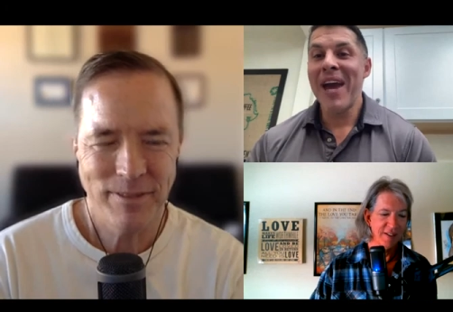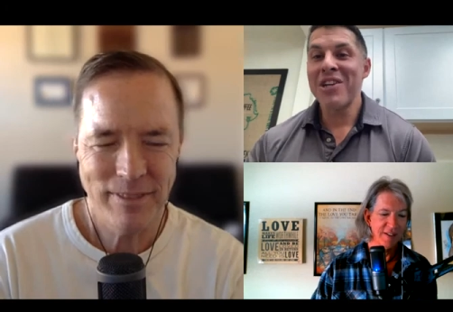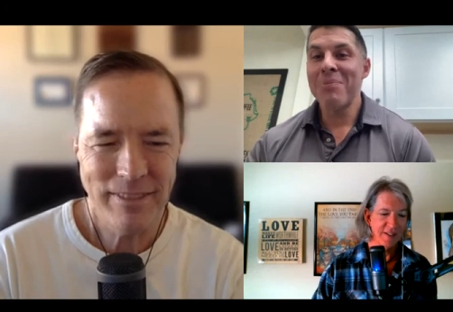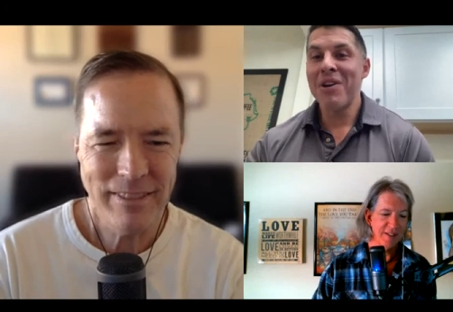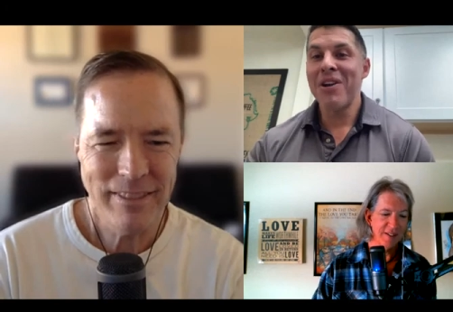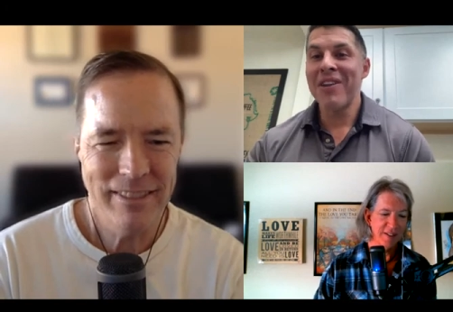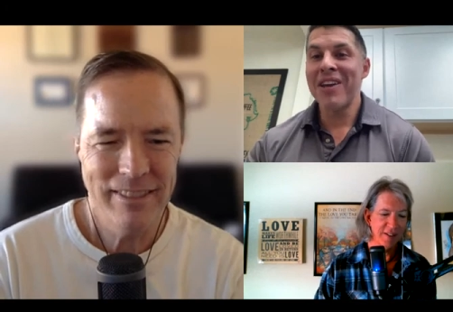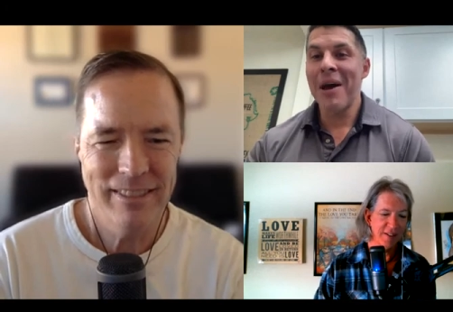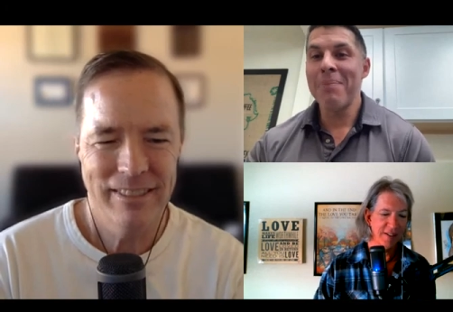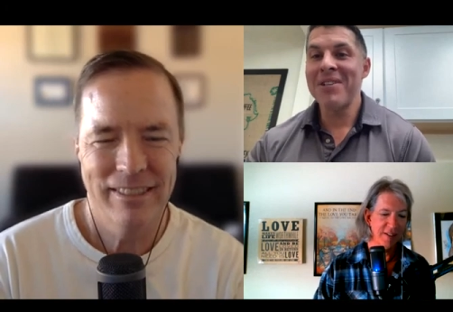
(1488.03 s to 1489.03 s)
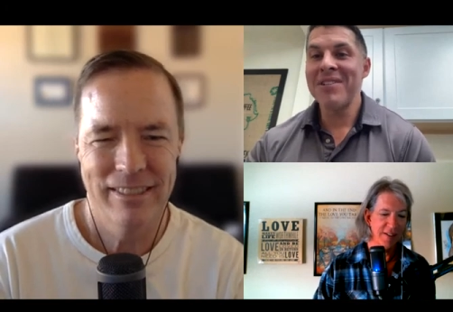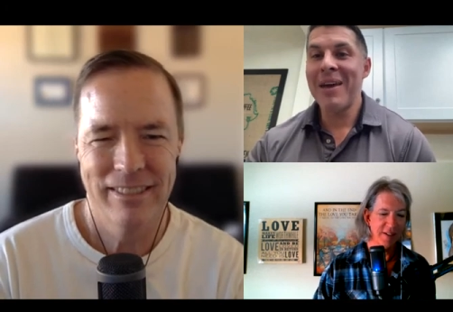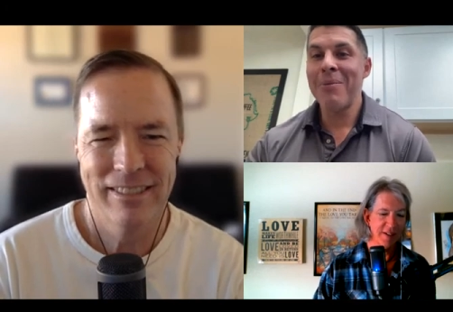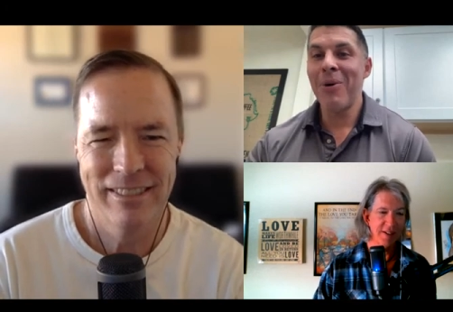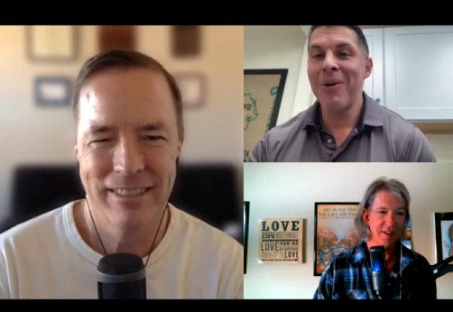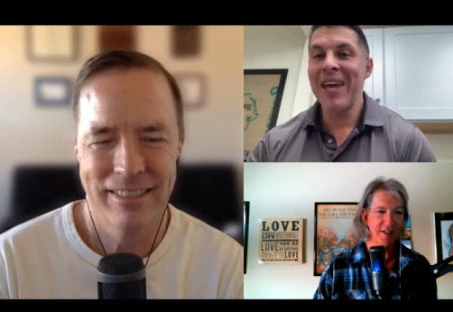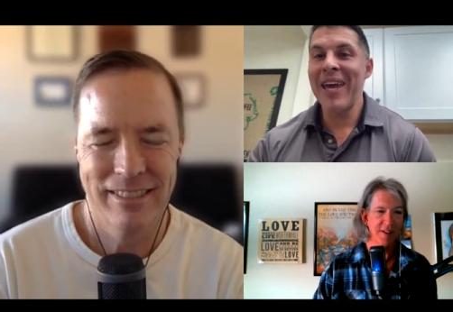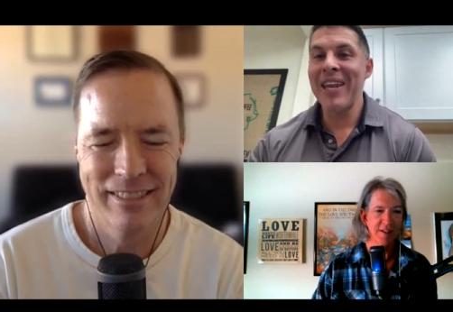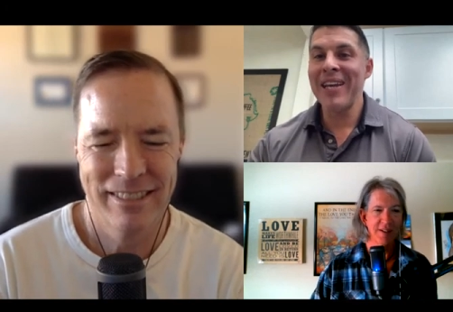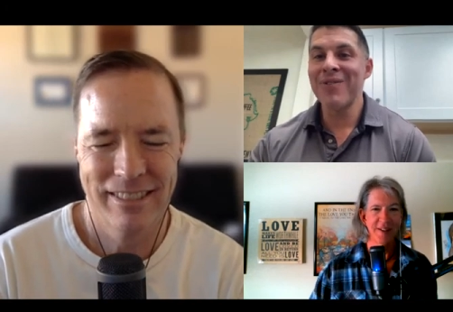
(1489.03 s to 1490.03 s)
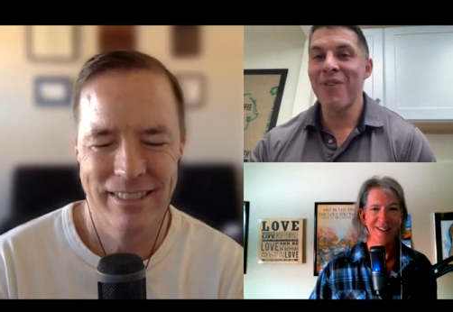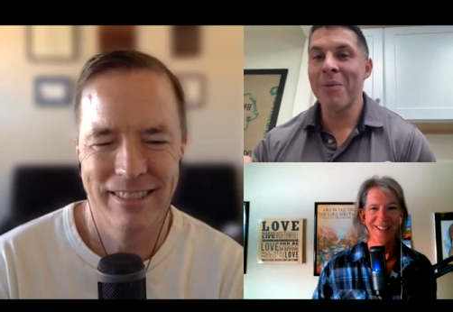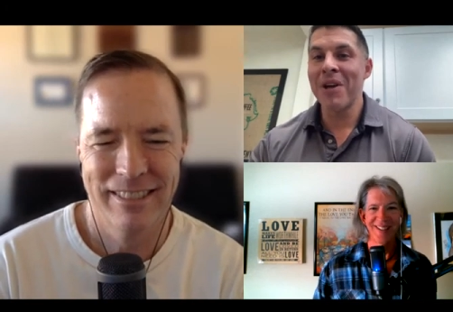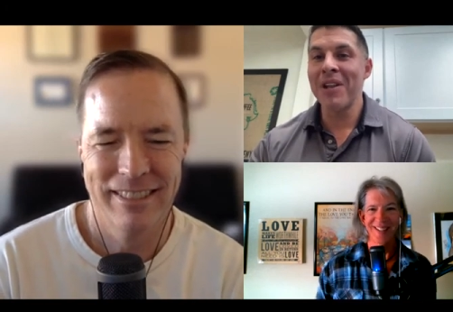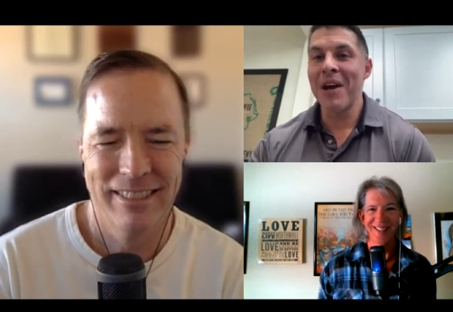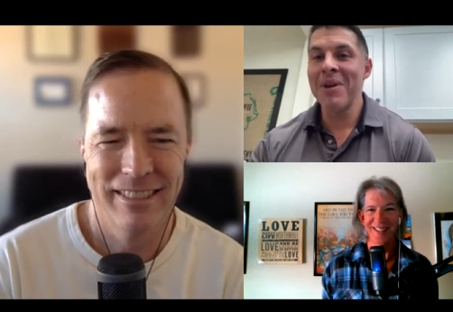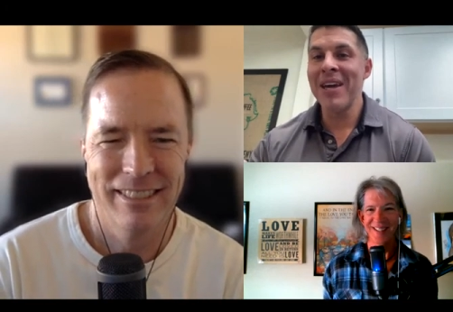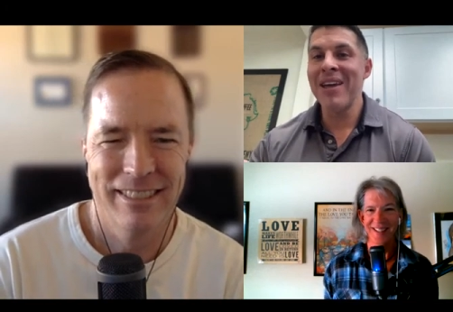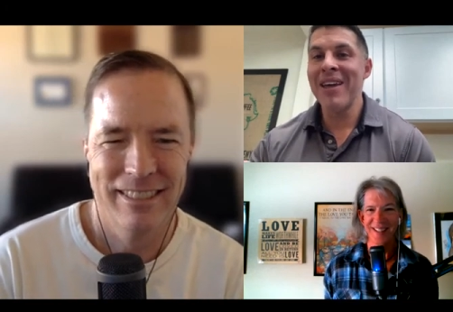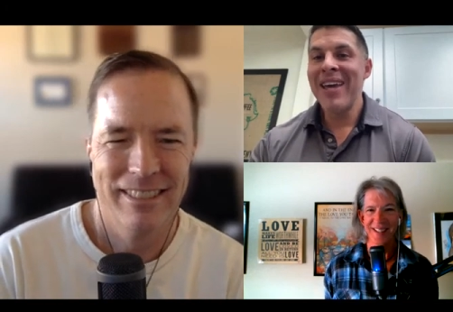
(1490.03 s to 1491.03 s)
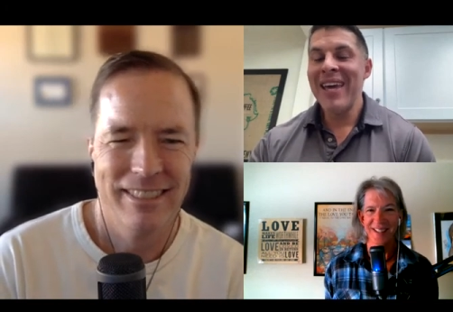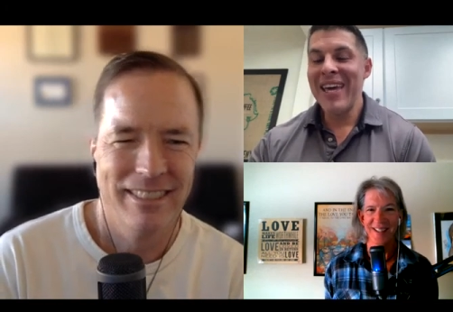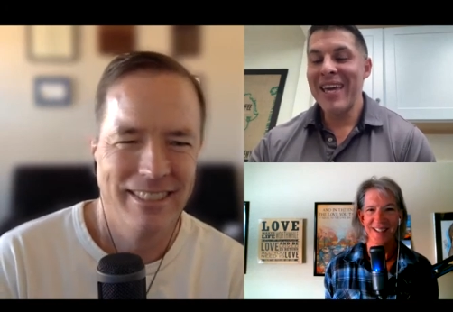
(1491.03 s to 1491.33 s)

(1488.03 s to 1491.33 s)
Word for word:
Speaker 1: We actually put it on the cupping table and it's from Colombia.